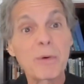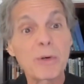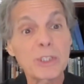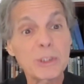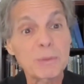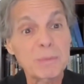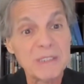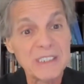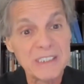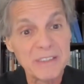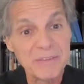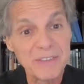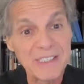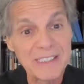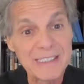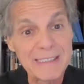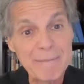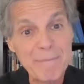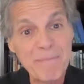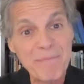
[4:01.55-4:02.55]
More
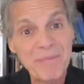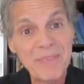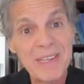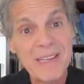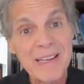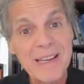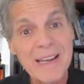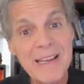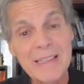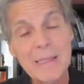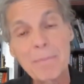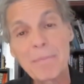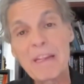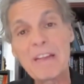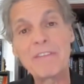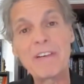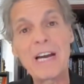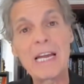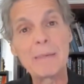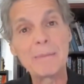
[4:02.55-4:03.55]
specifically, the
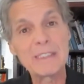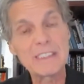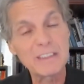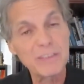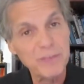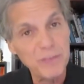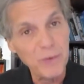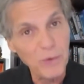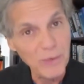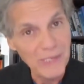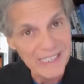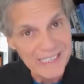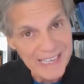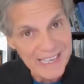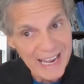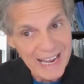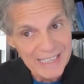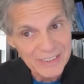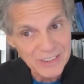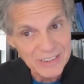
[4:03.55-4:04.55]
B vitamins
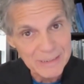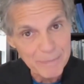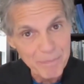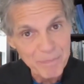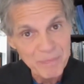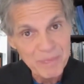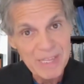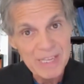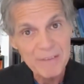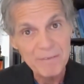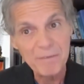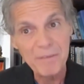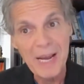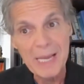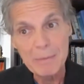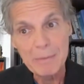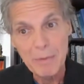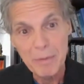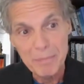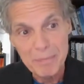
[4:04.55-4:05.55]
folic acid,
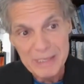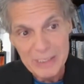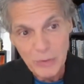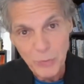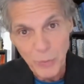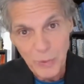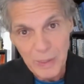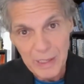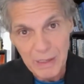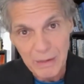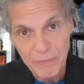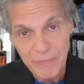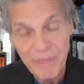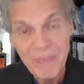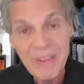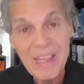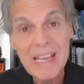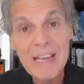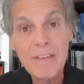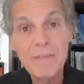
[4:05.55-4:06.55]
vitamin B12,
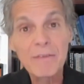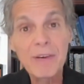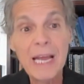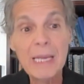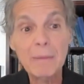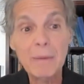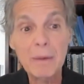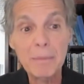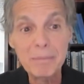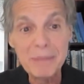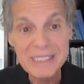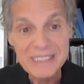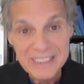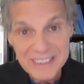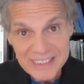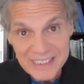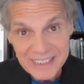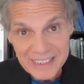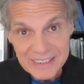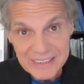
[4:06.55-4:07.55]
vitamin
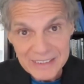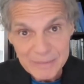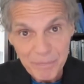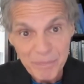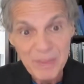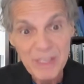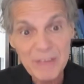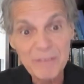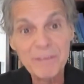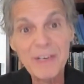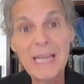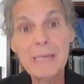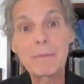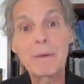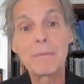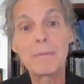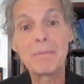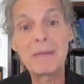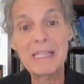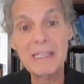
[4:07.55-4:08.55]
B6,
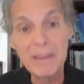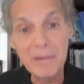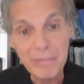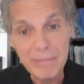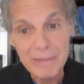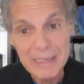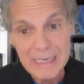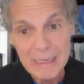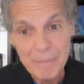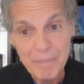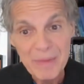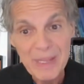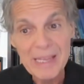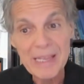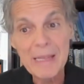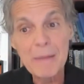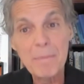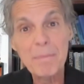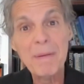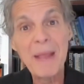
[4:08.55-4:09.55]
vitamin B3,
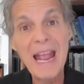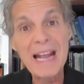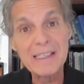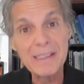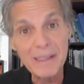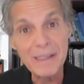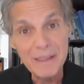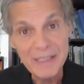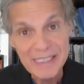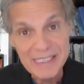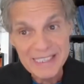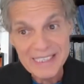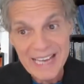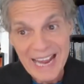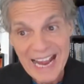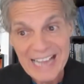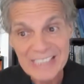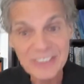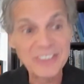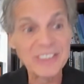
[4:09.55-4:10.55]

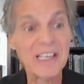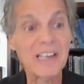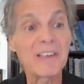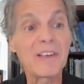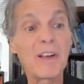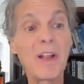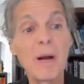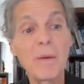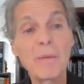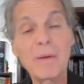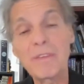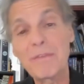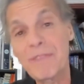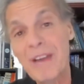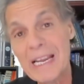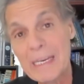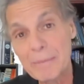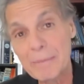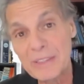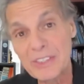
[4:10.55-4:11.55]
pantothenic acid, along with
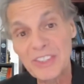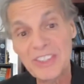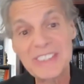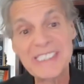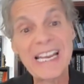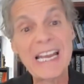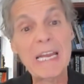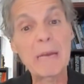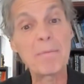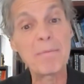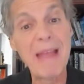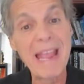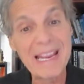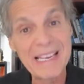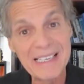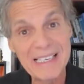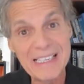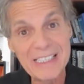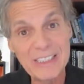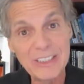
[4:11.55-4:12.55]
vitamin C and
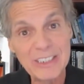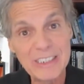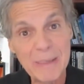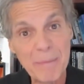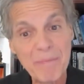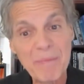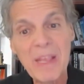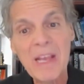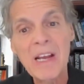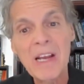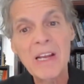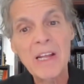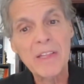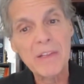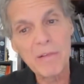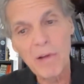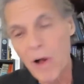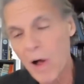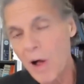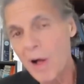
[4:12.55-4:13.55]
magnesium,
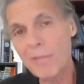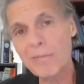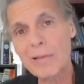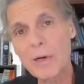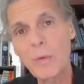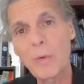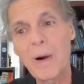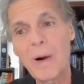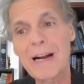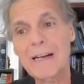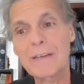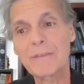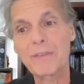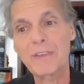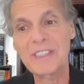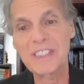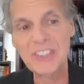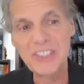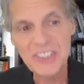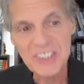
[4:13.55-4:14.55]
they're all required
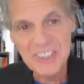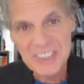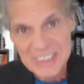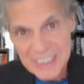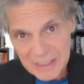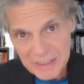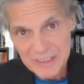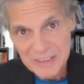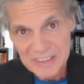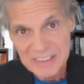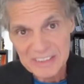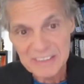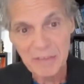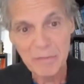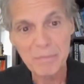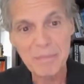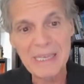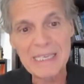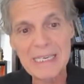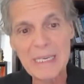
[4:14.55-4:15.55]
for the synthesis
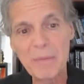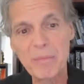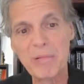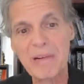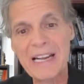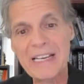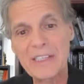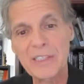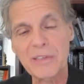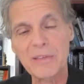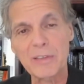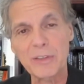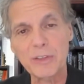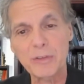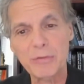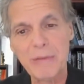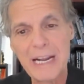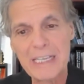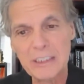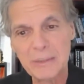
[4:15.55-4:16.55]
of many brain
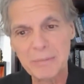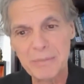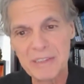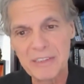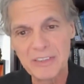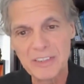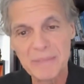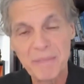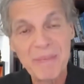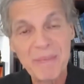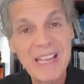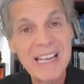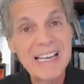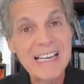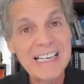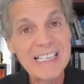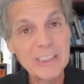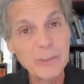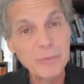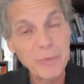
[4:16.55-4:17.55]
neurotransmitters,
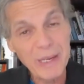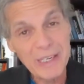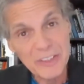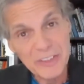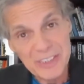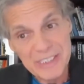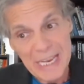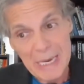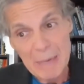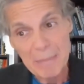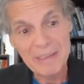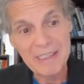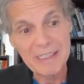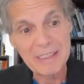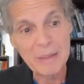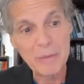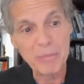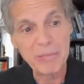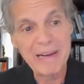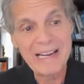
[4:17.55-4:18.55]
as well as
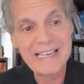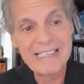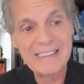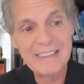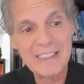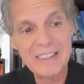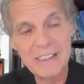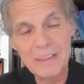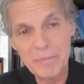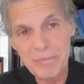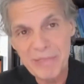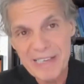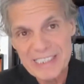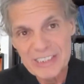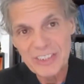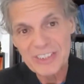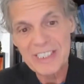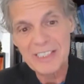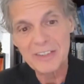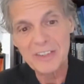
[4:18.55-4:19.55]
enabling the
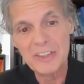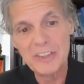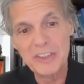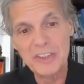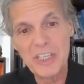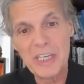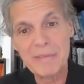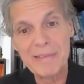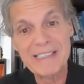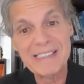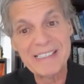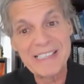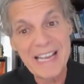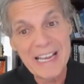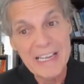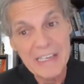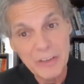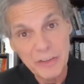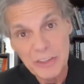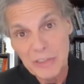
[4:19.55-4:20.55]
brain cells to generate
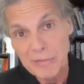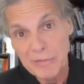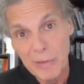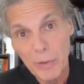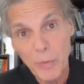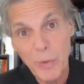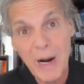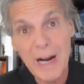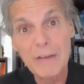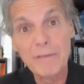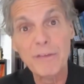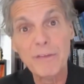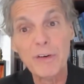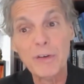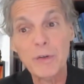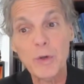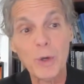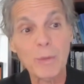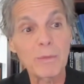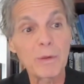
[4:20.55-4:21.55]
the energy required
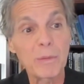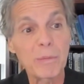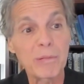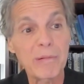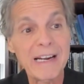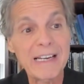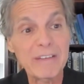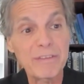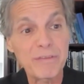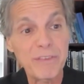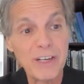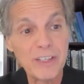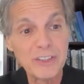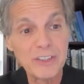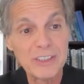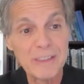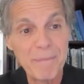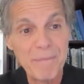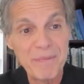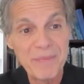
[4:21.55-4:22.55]
for normal brain
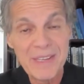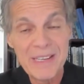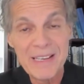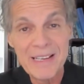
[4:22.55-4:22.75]
function.